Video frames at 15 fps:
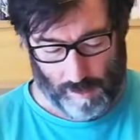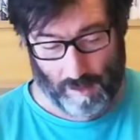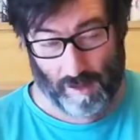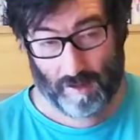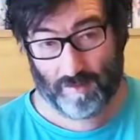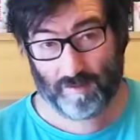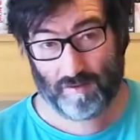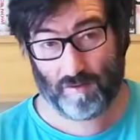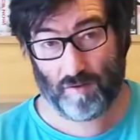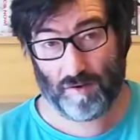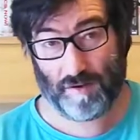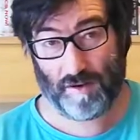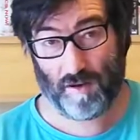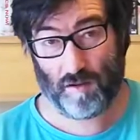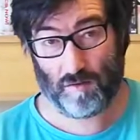I asked
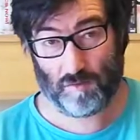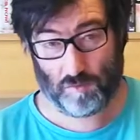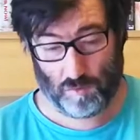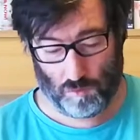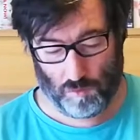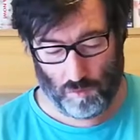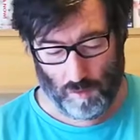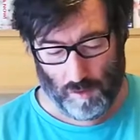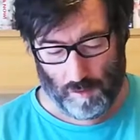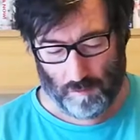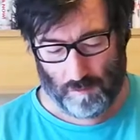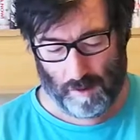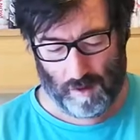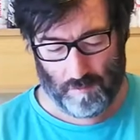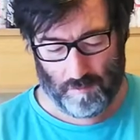Raquel to
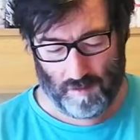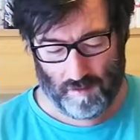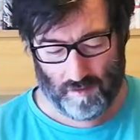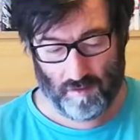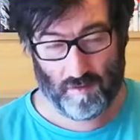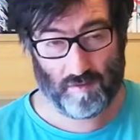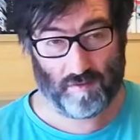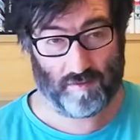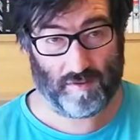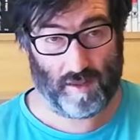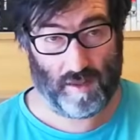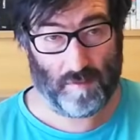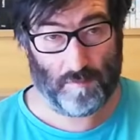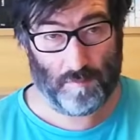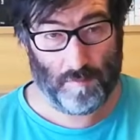buy me
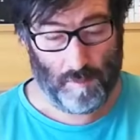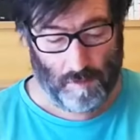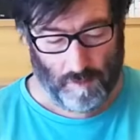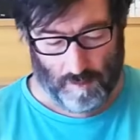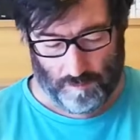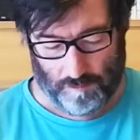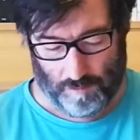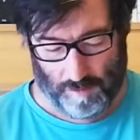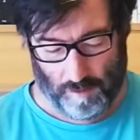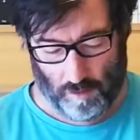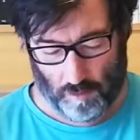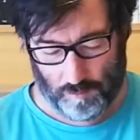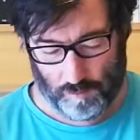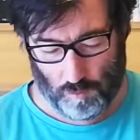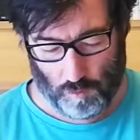some
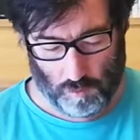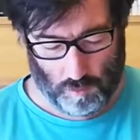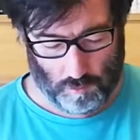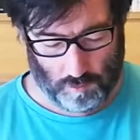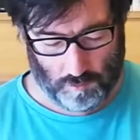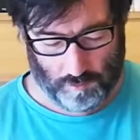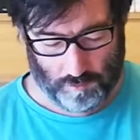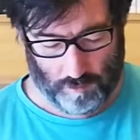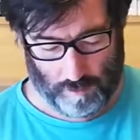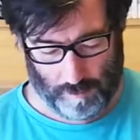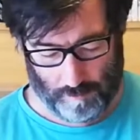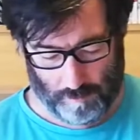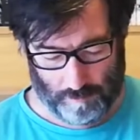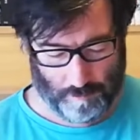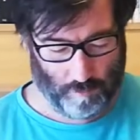flag of the world
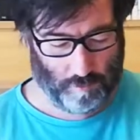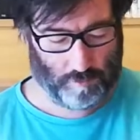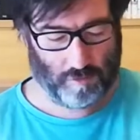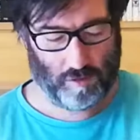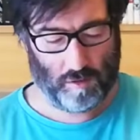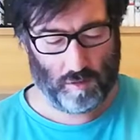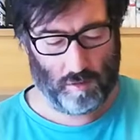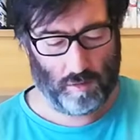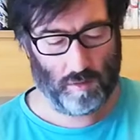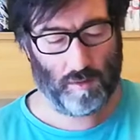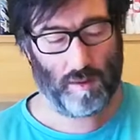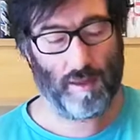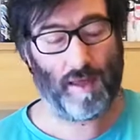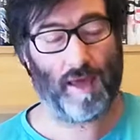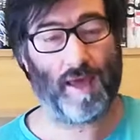from Portugal
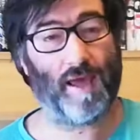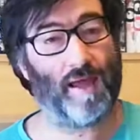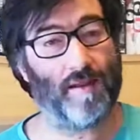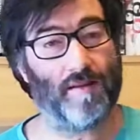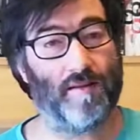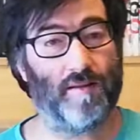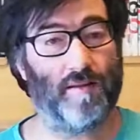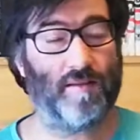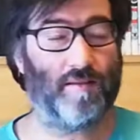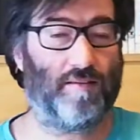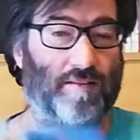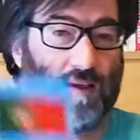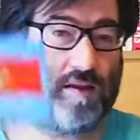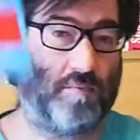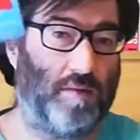and
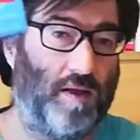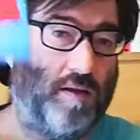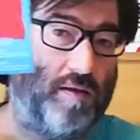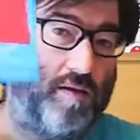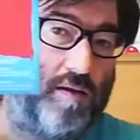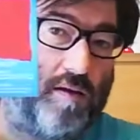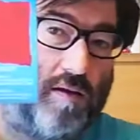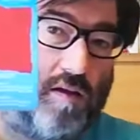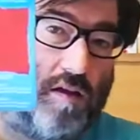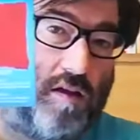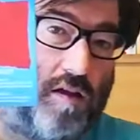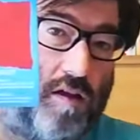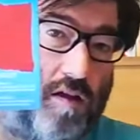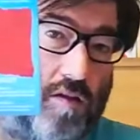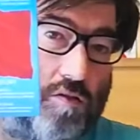send me
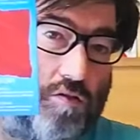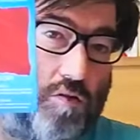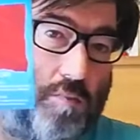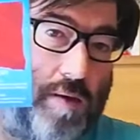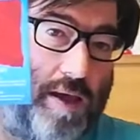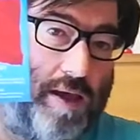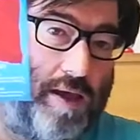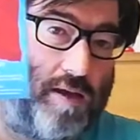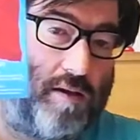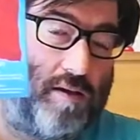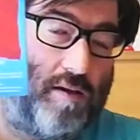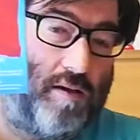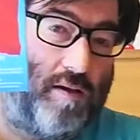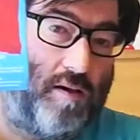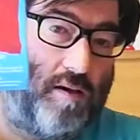to make
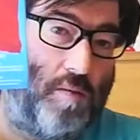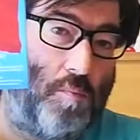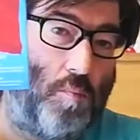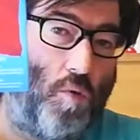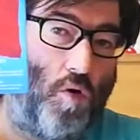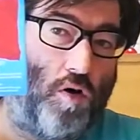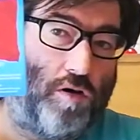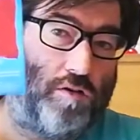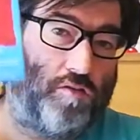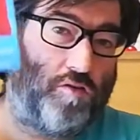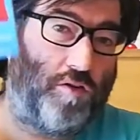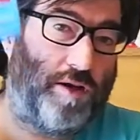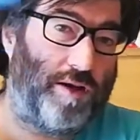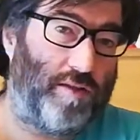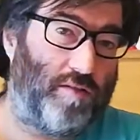more
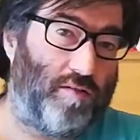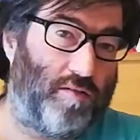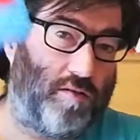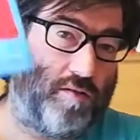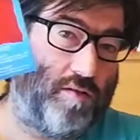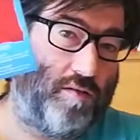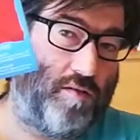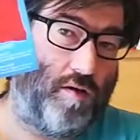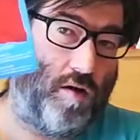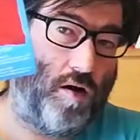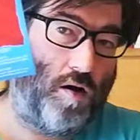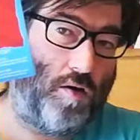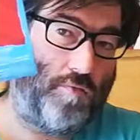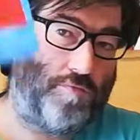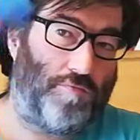trades
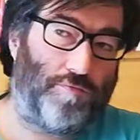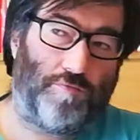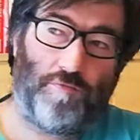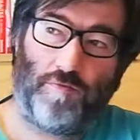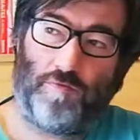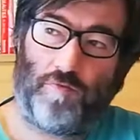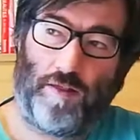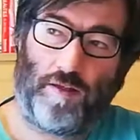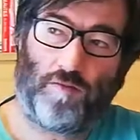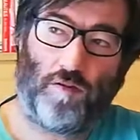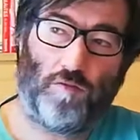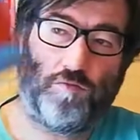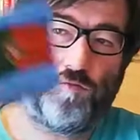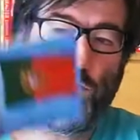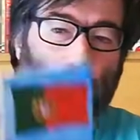of flags
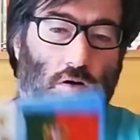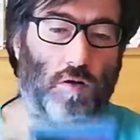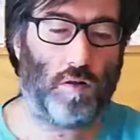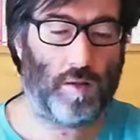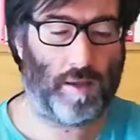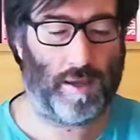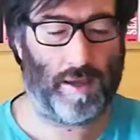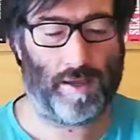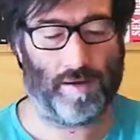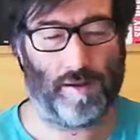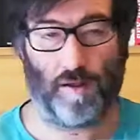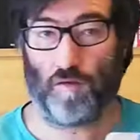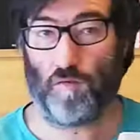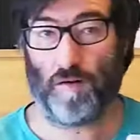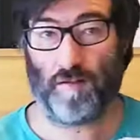of world and
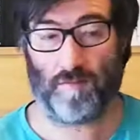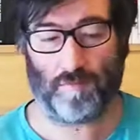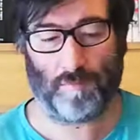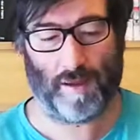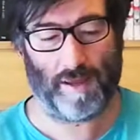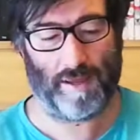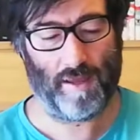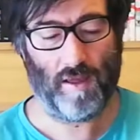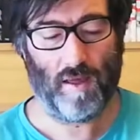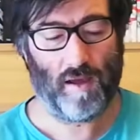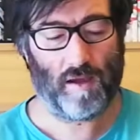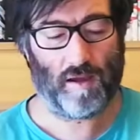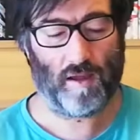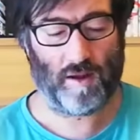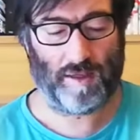increase my
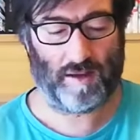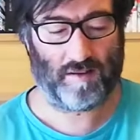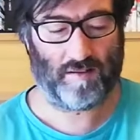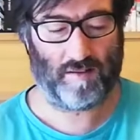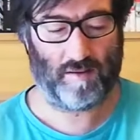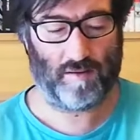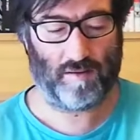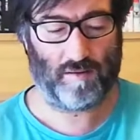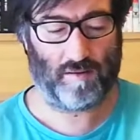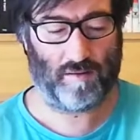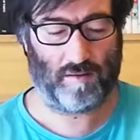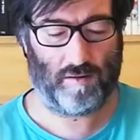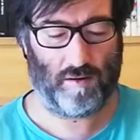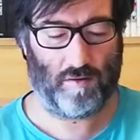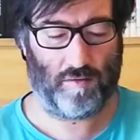collection.
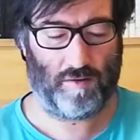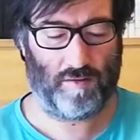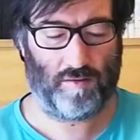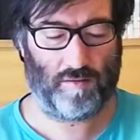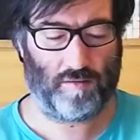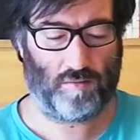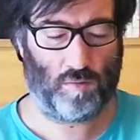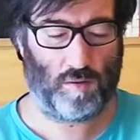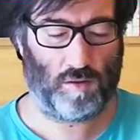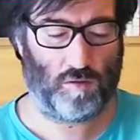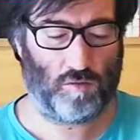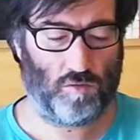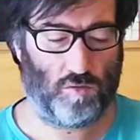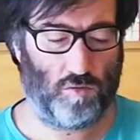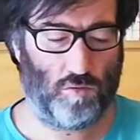There is
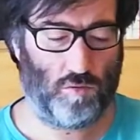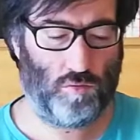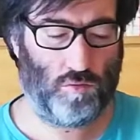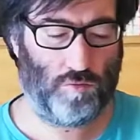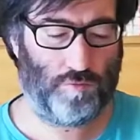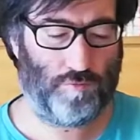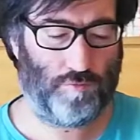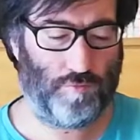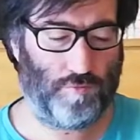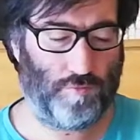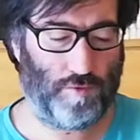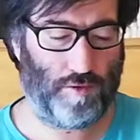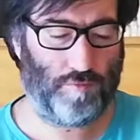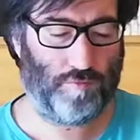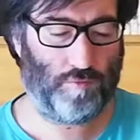one, two,
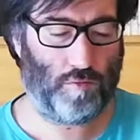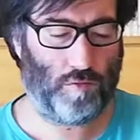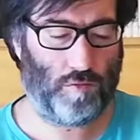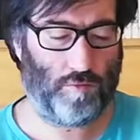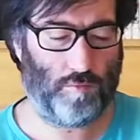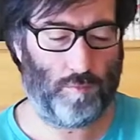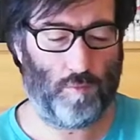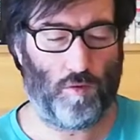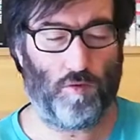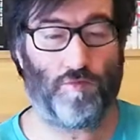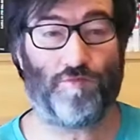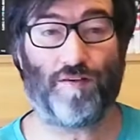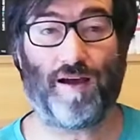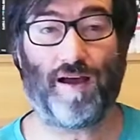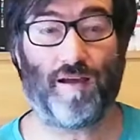three, four, more
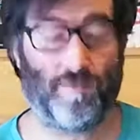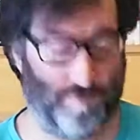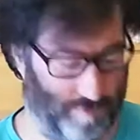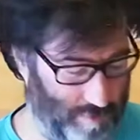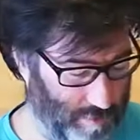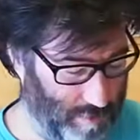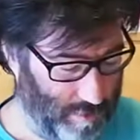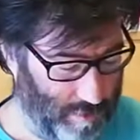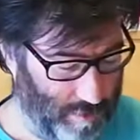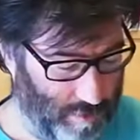five